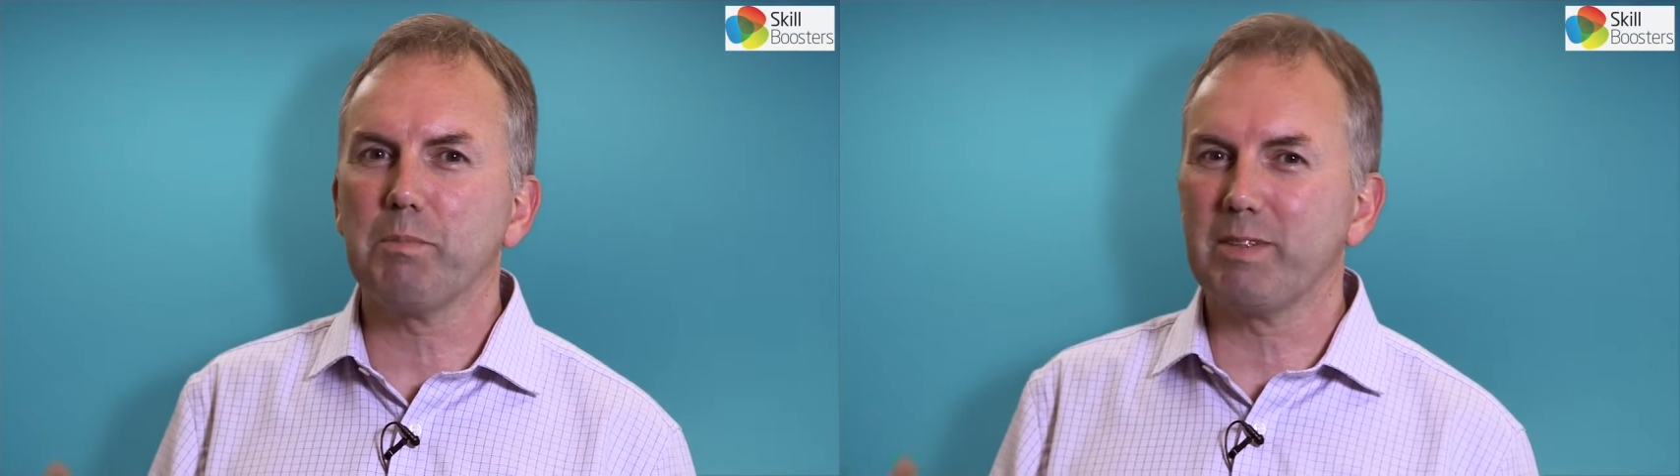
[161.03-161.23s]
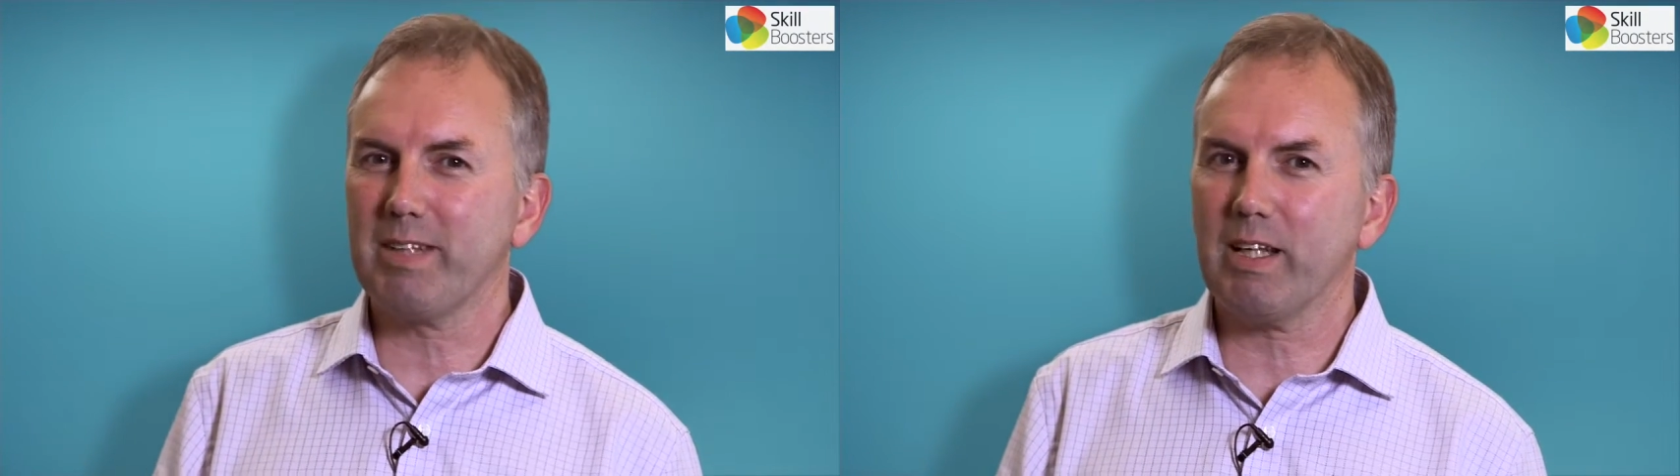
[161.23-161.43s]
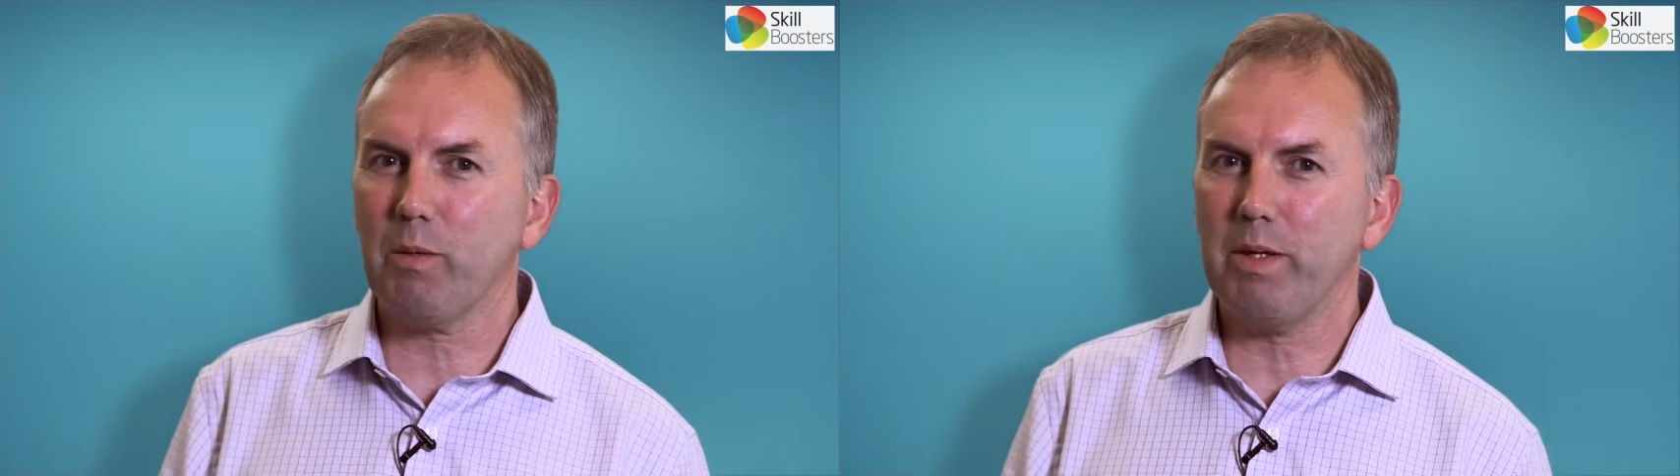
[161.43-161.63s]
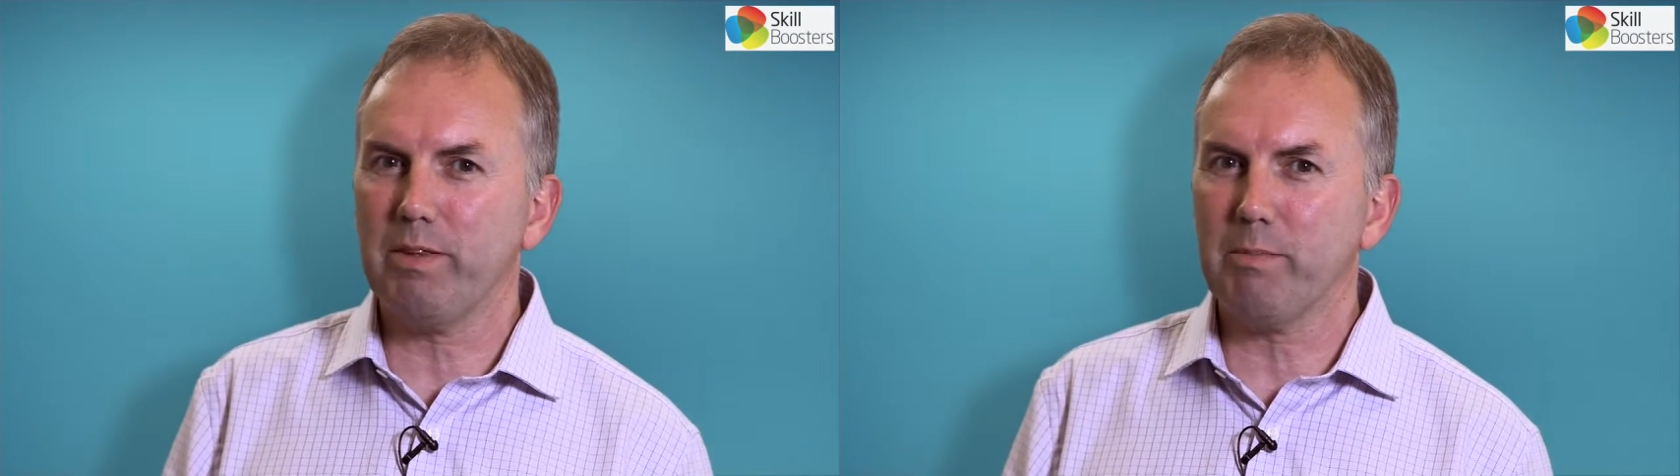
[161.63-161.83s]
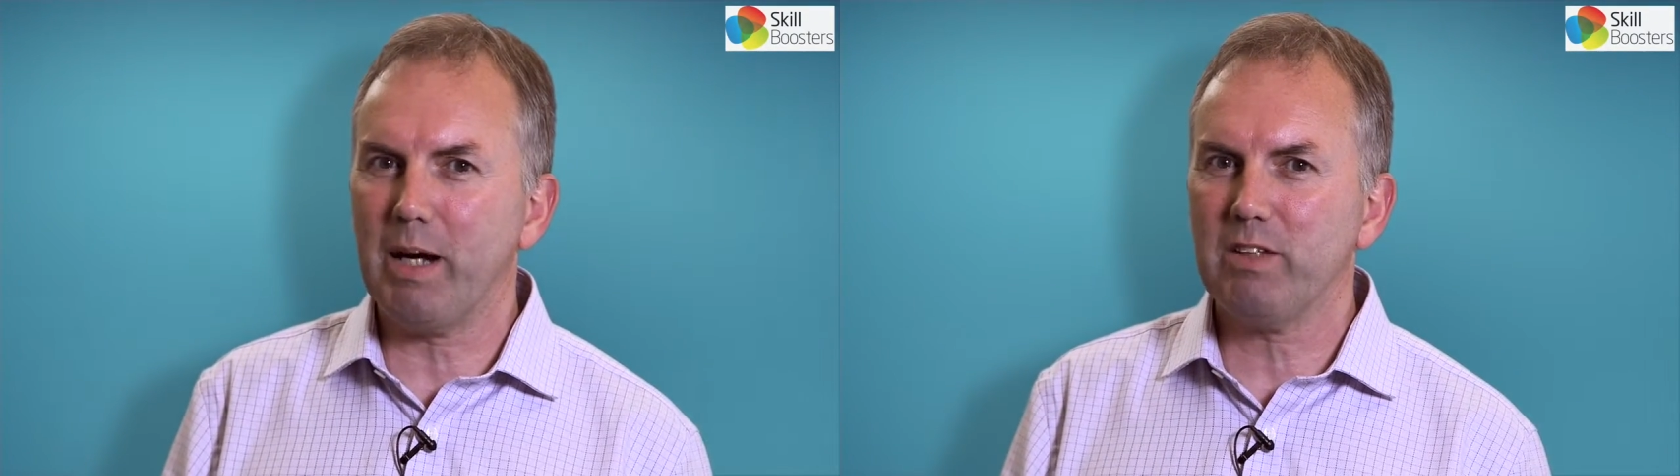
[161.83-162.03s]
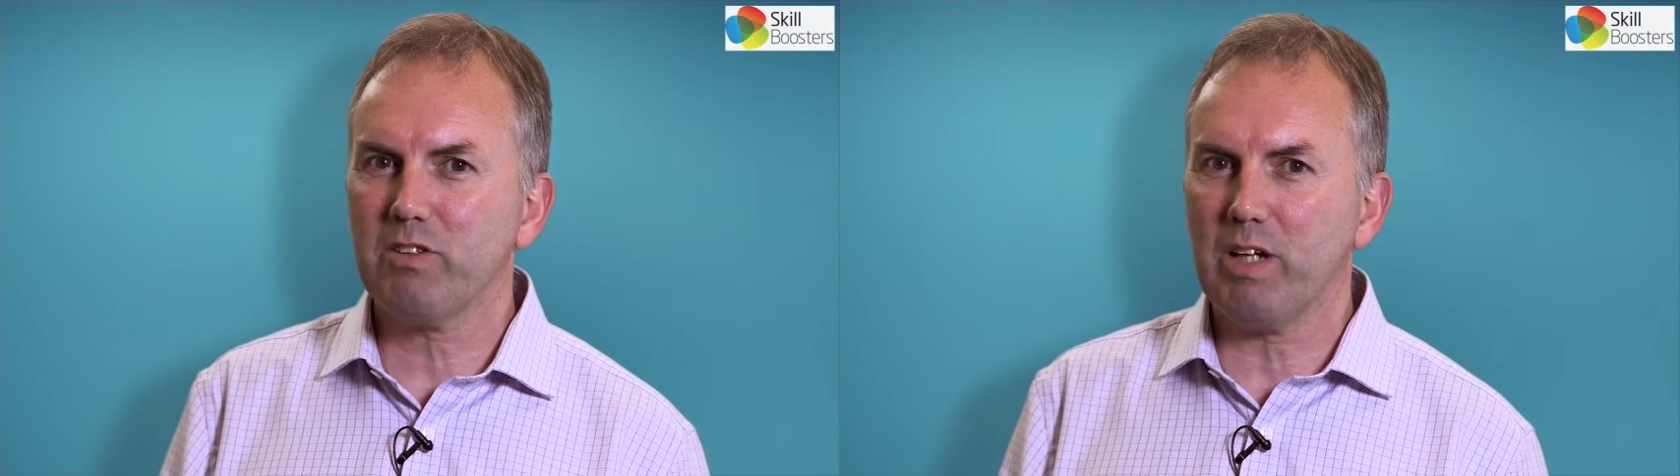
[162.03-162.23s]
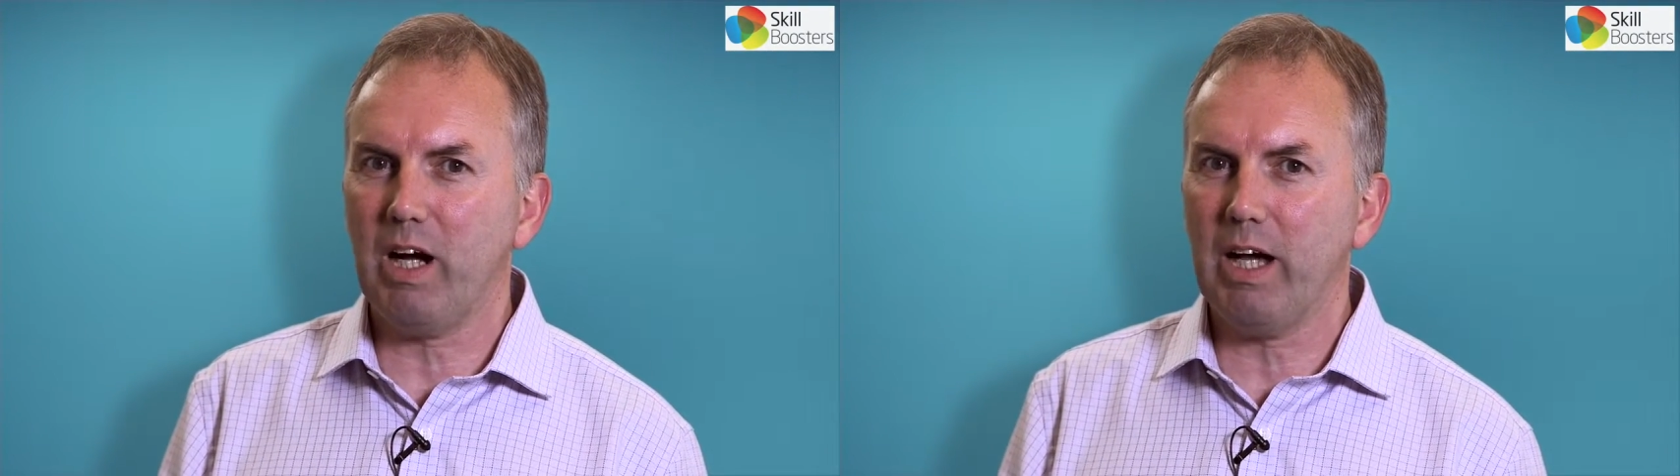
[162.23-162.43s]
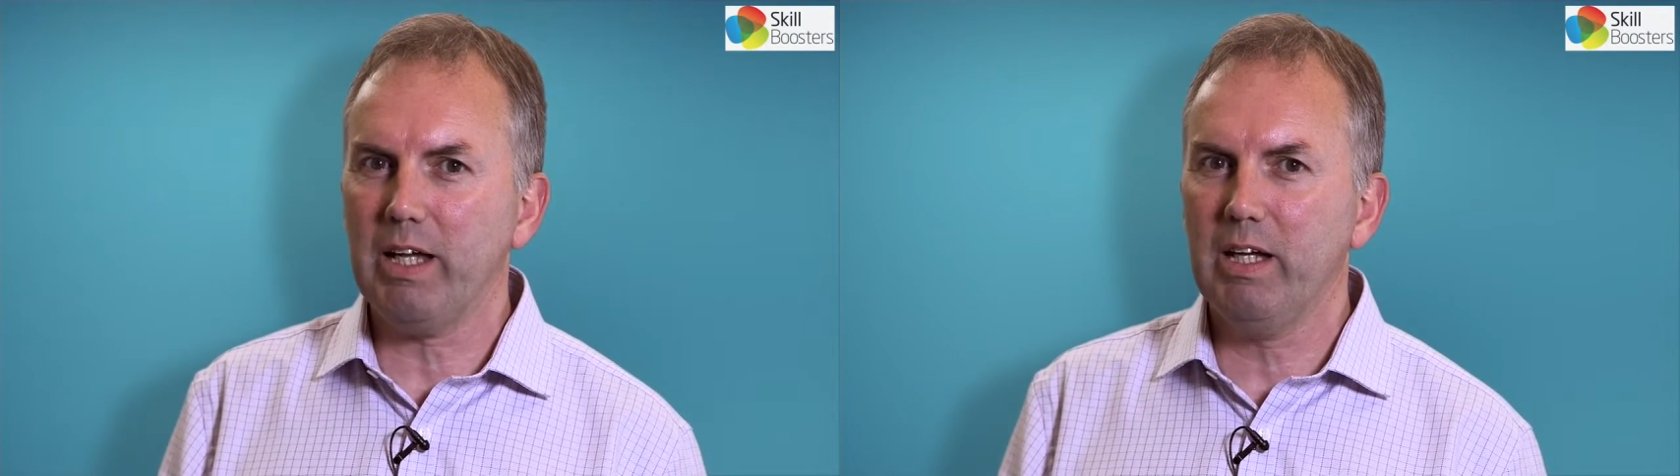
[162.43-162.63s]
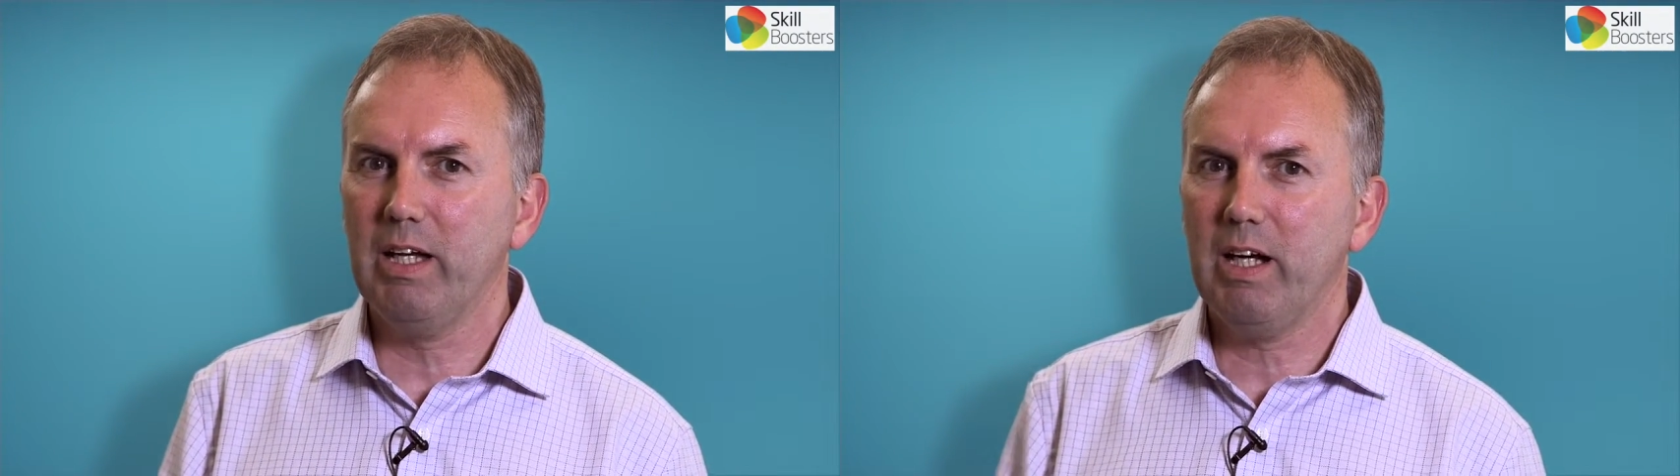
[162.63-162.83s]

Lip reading: particularly when demands are high